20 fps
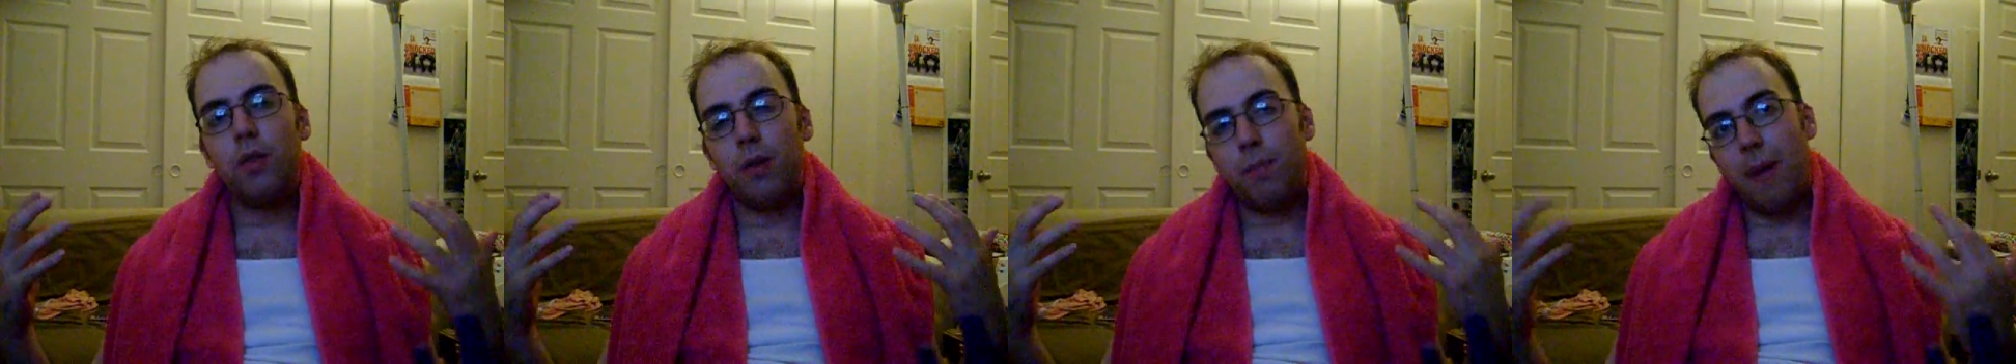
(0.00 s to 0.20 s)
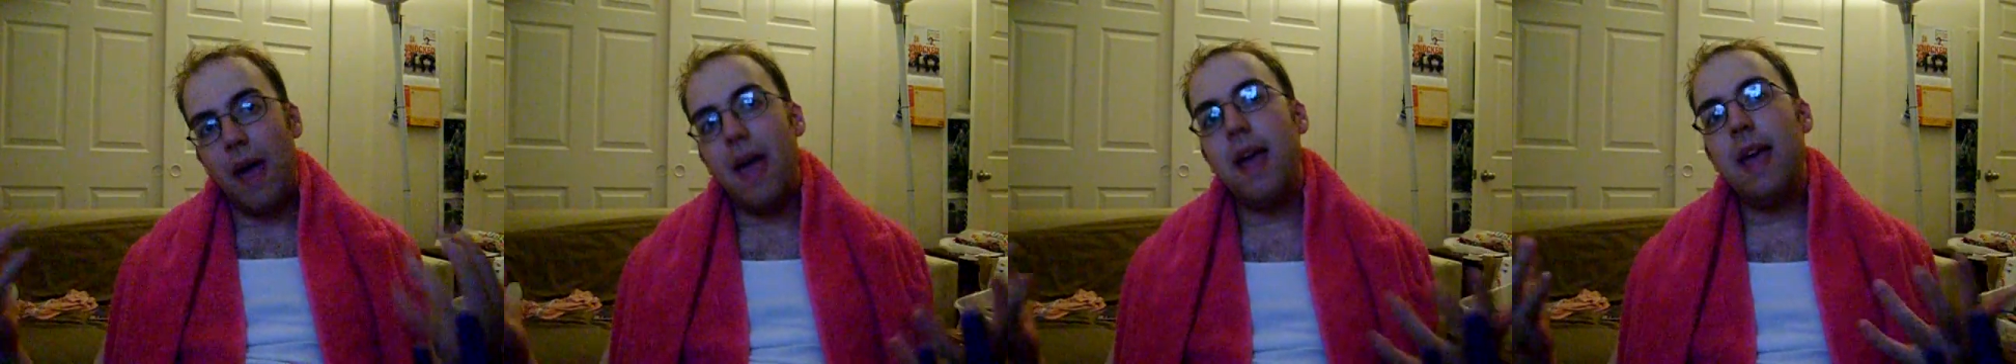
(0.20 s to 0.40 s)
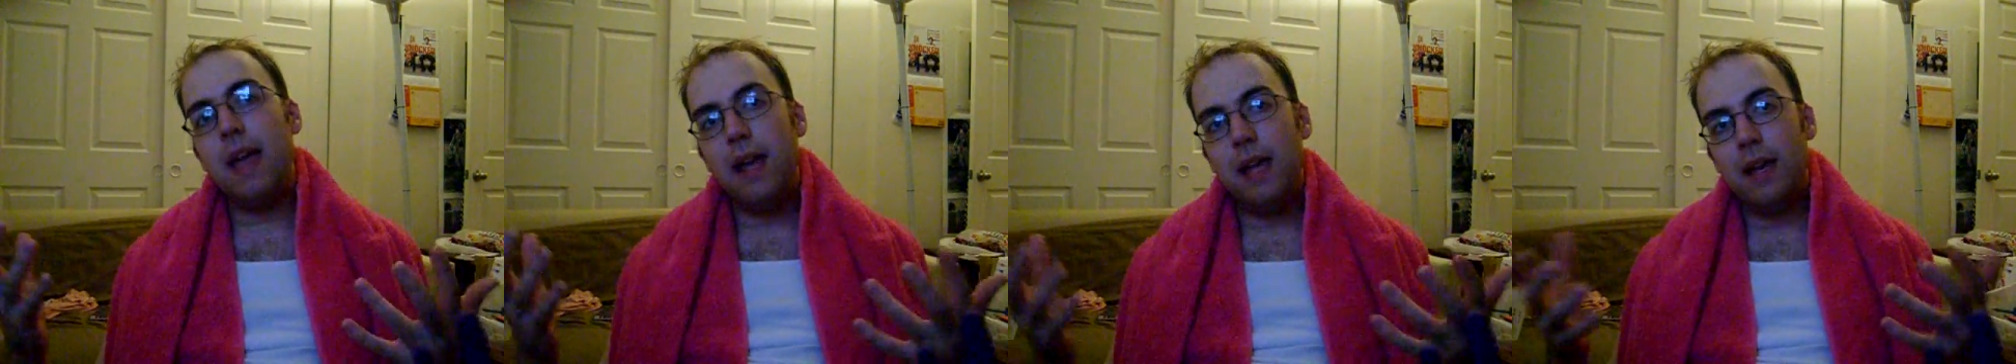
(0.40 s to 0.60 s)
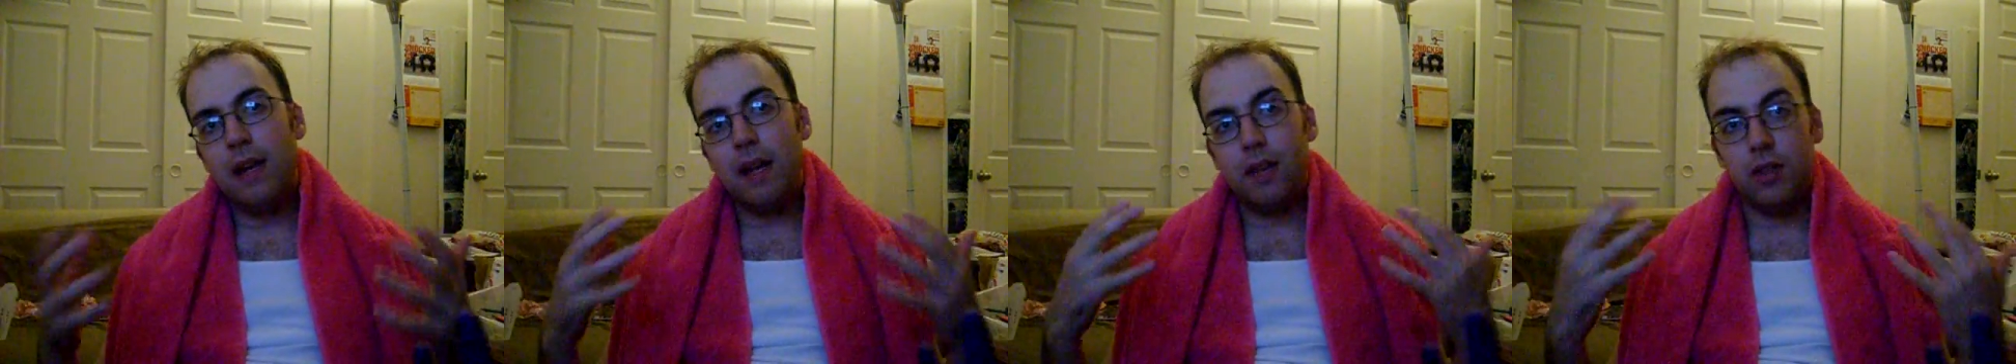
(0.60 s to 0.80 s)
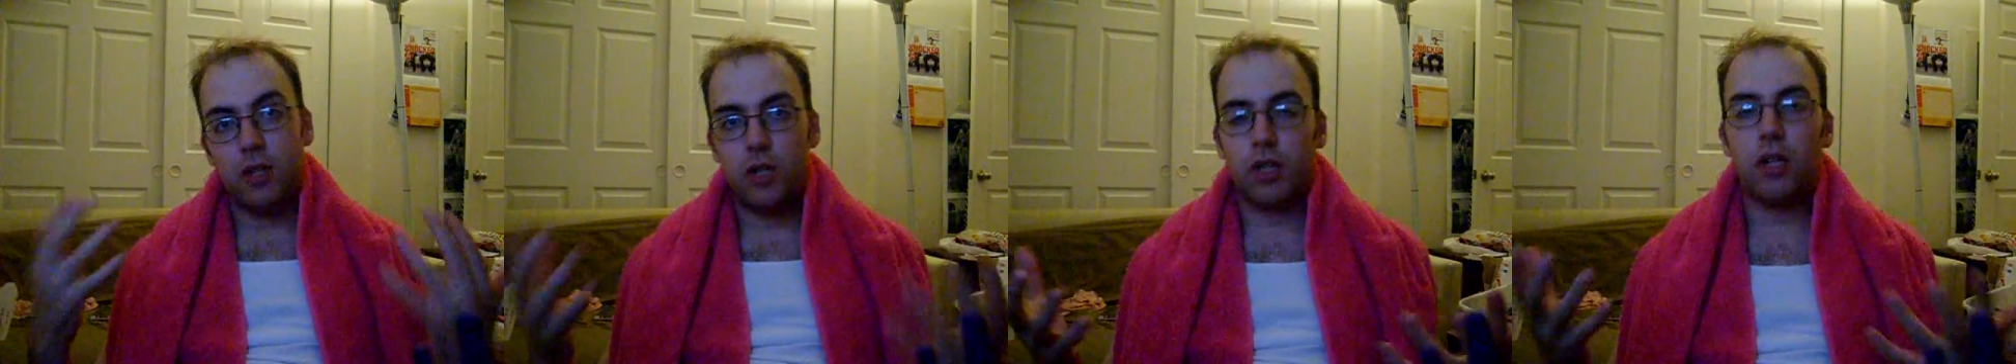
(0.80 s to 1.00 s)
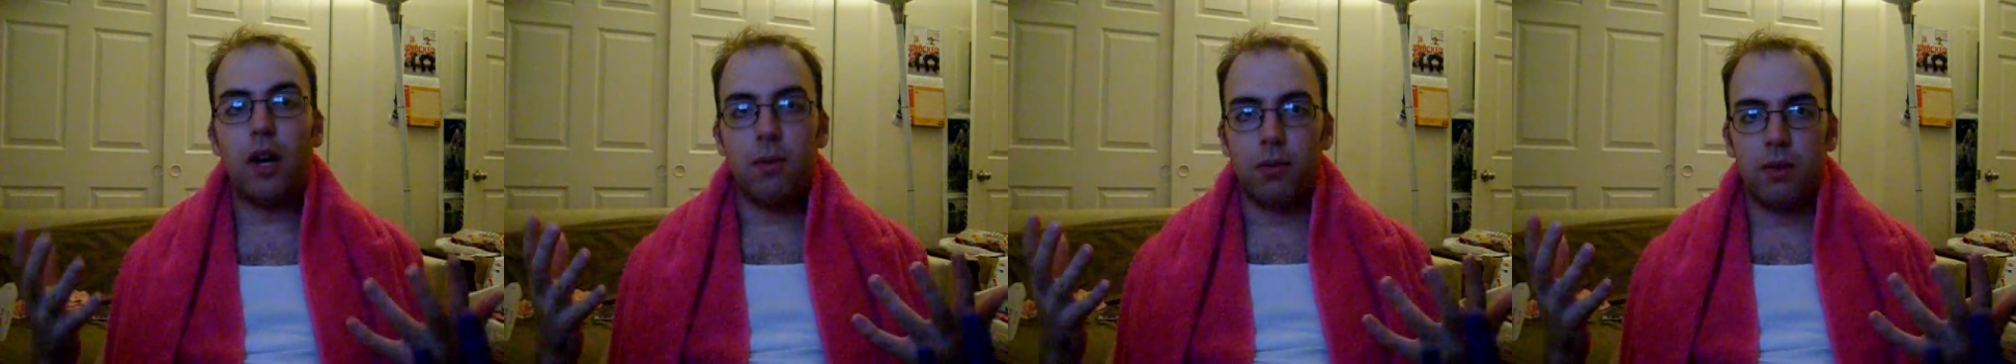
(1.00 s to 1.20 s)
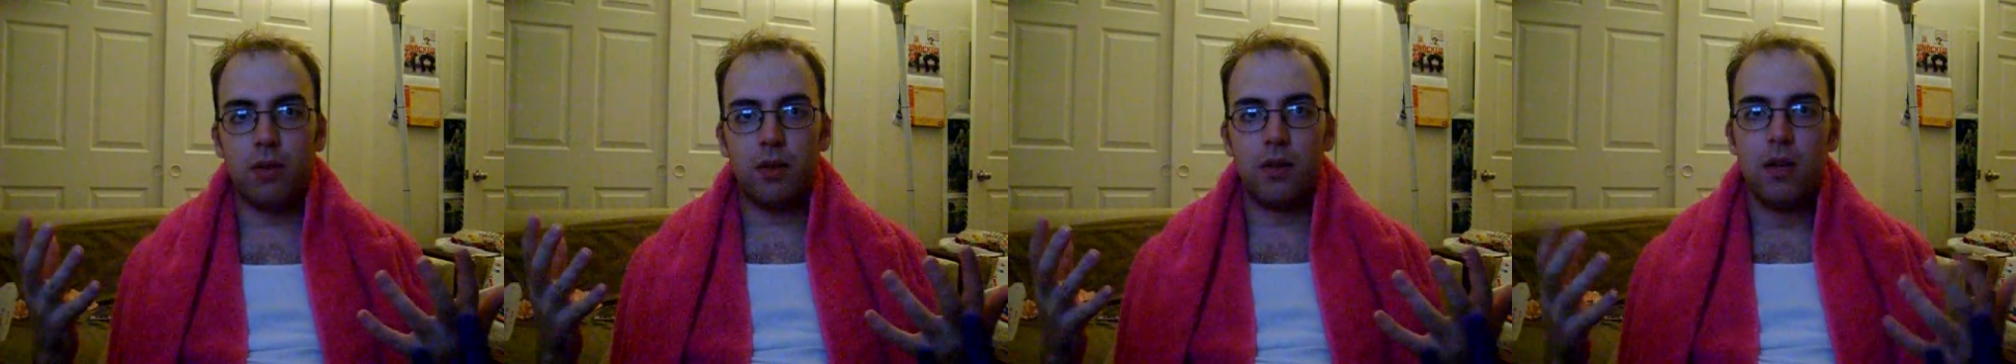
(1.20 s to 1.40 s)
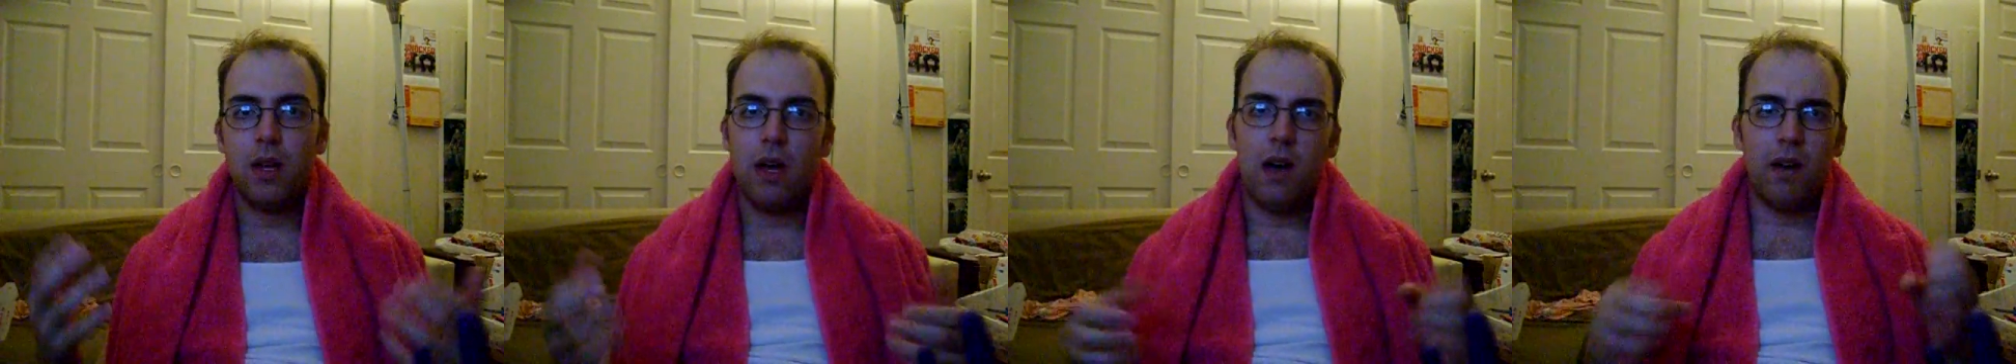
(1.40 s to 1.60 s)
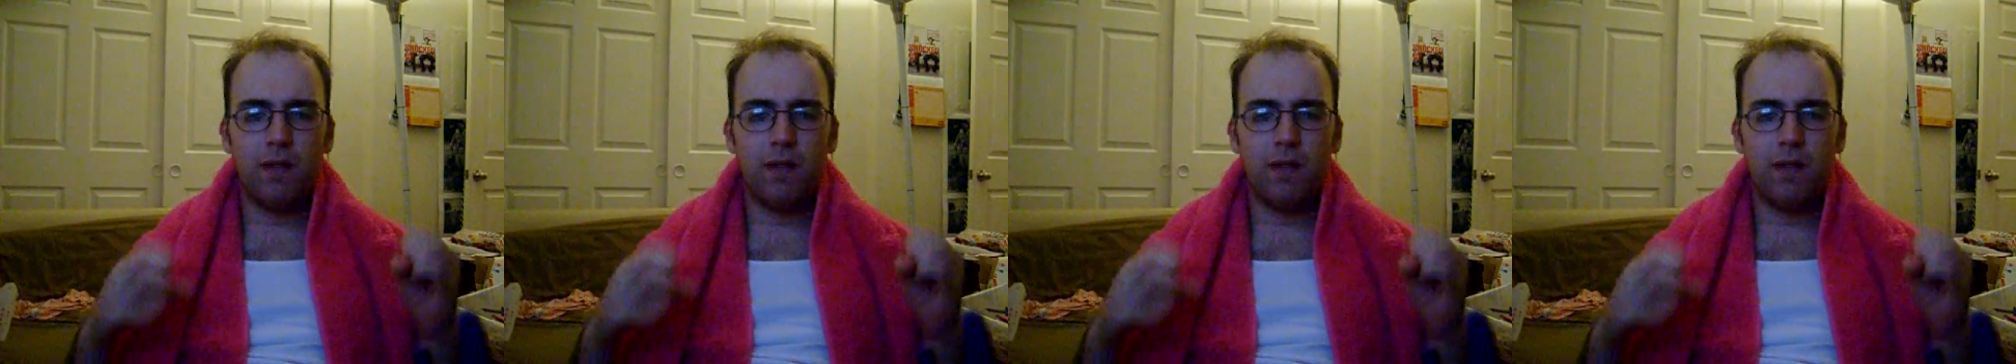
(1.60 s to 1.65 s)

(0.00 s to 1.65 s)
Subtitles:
the pain and the trouble